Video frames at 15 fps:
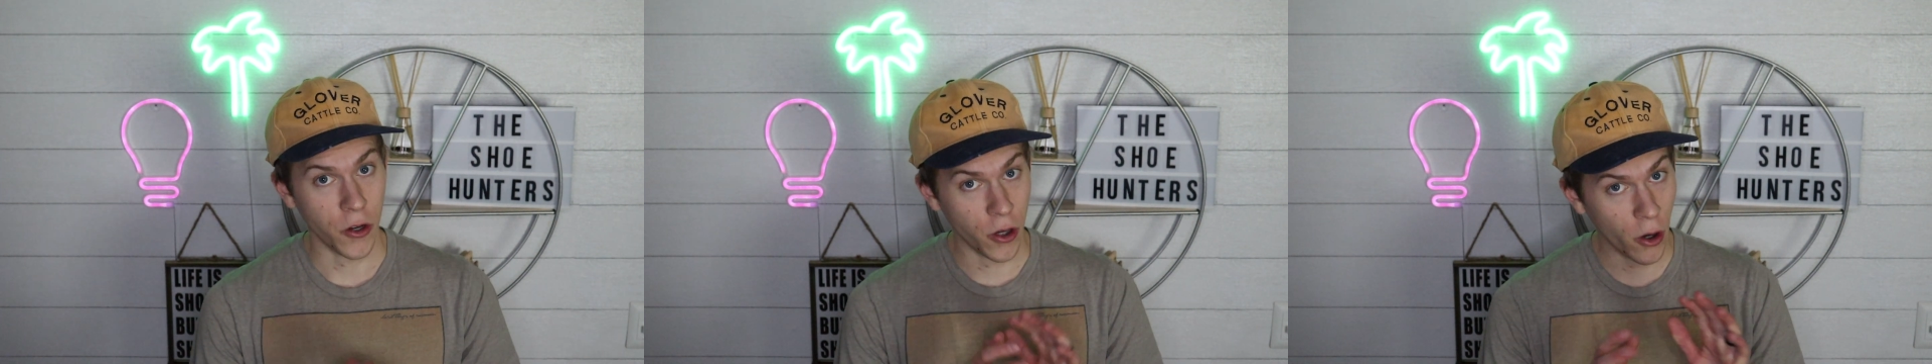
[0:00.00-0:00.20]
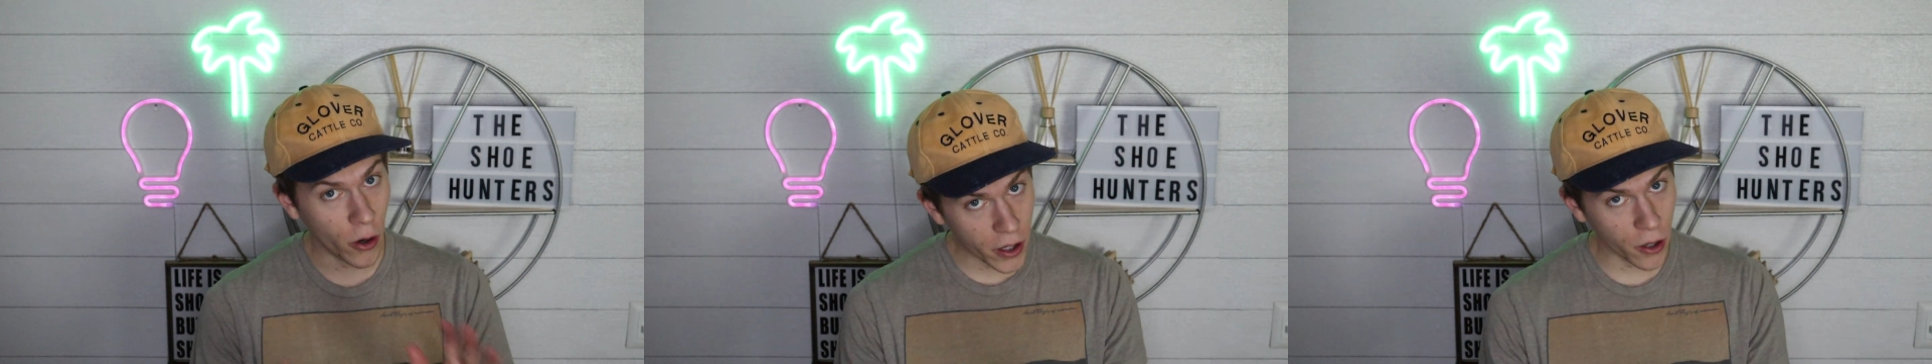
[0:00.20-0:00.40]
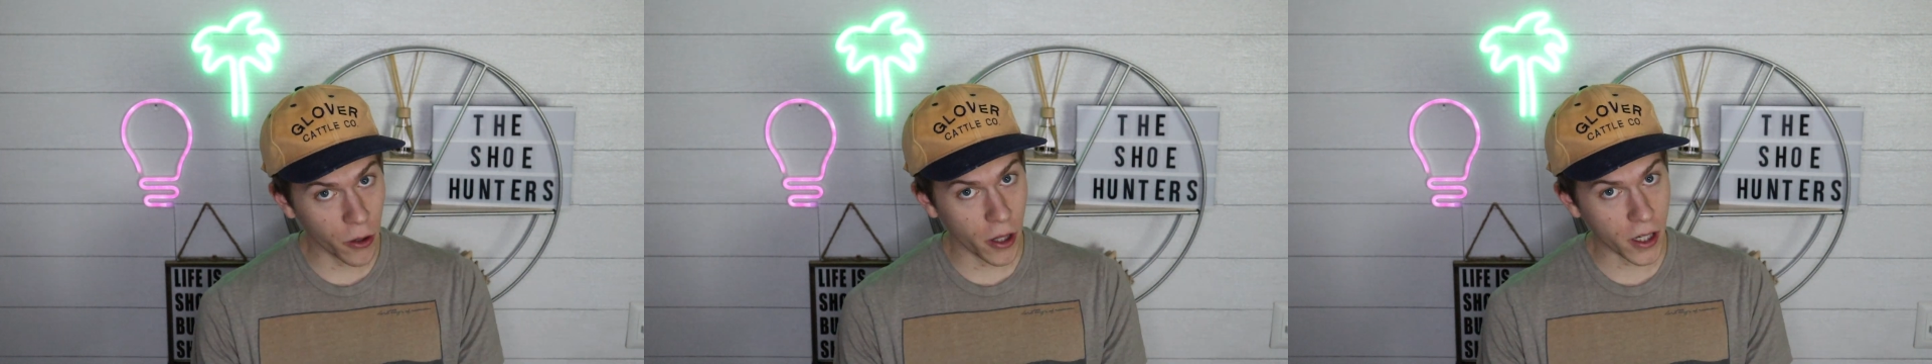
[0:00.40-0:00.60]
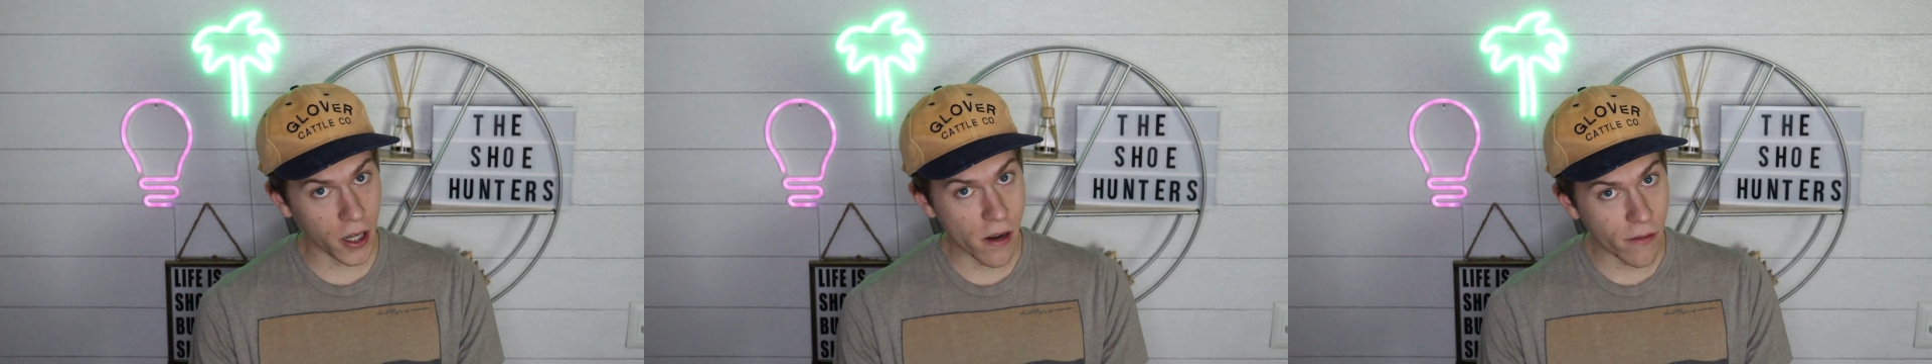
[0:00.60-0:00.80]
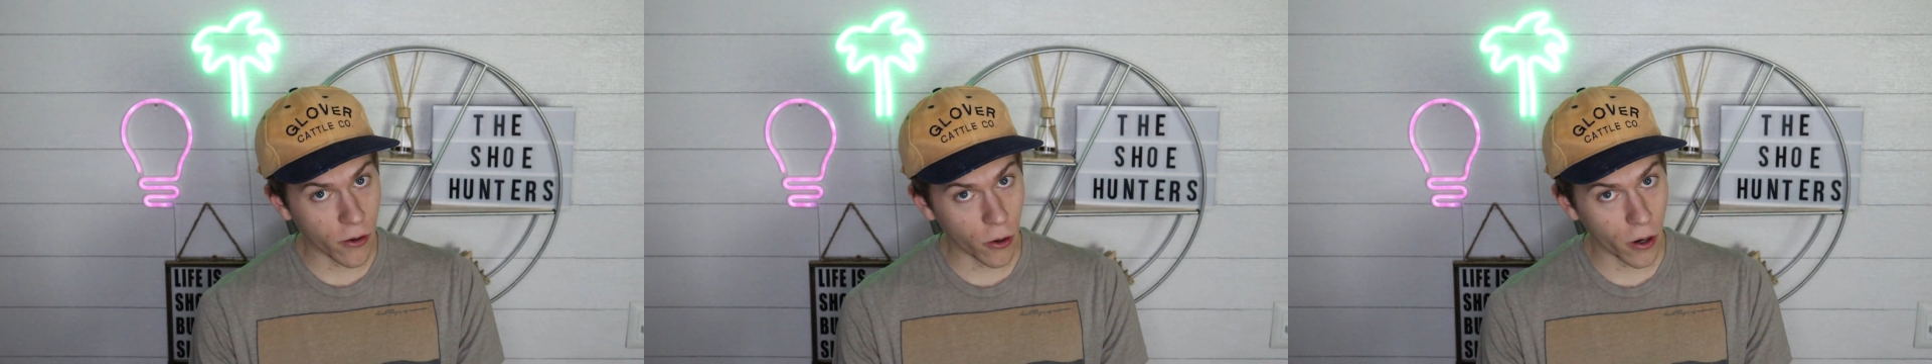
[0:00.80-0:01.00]
you know what you're
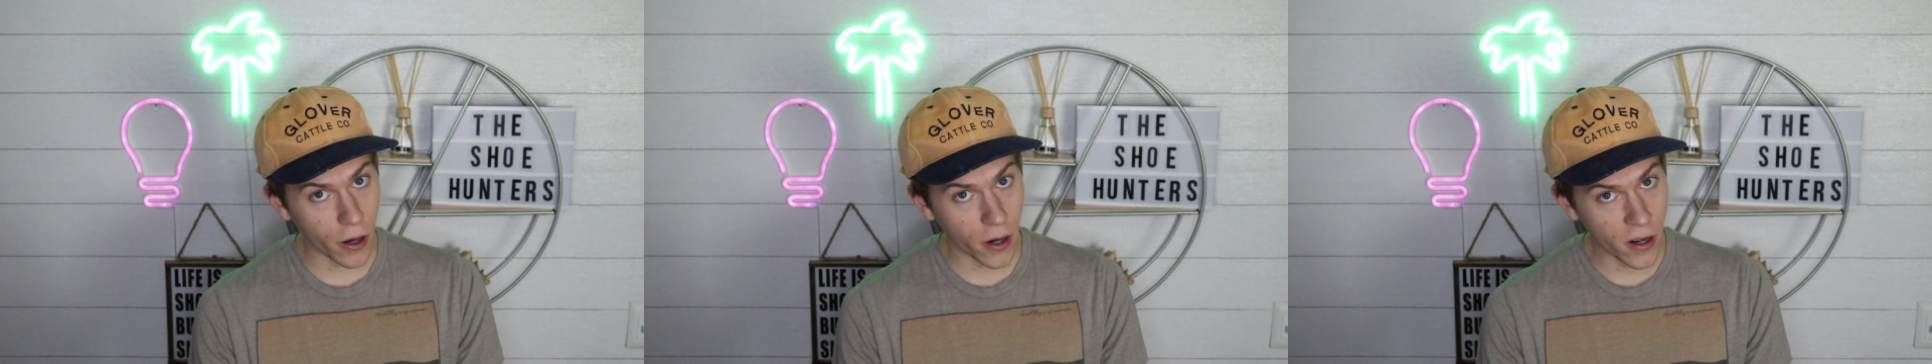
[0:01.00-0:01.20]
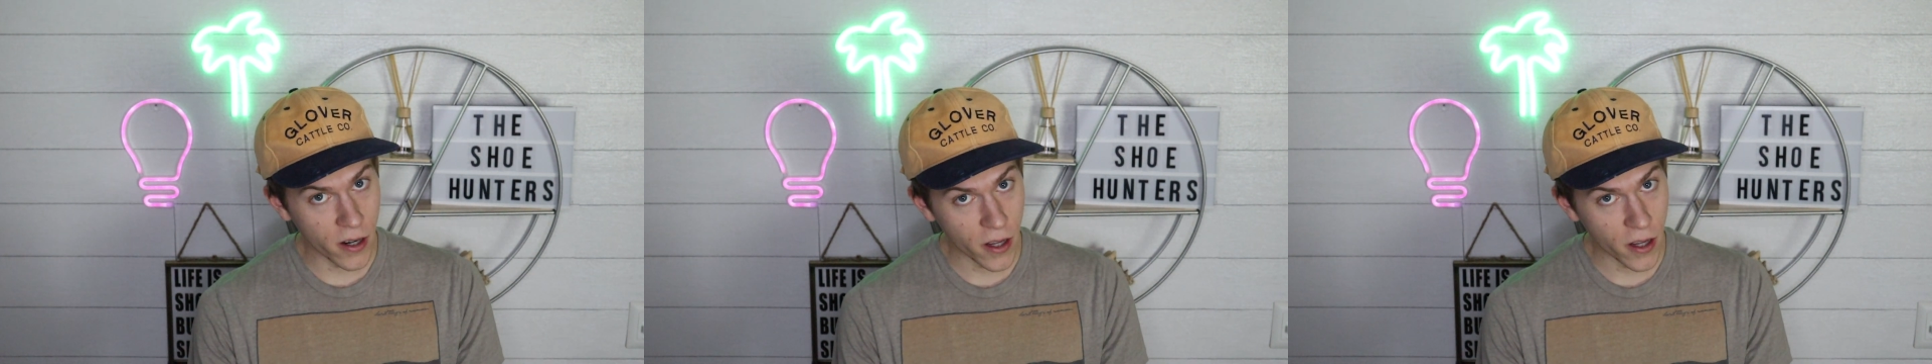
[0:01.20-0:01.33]
looking for,